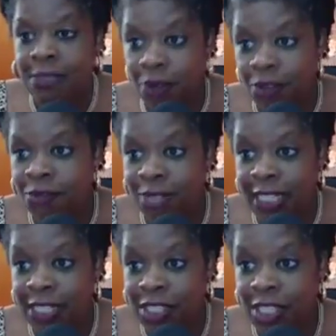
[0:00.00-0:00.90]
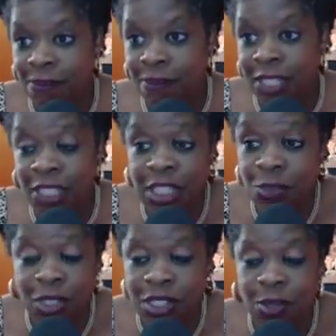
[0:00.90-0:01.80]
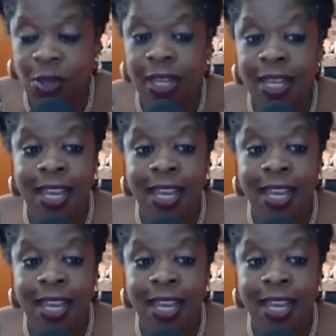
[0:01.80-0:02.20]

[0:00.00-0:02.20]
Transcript: broke the relationship because she didn't want to do it.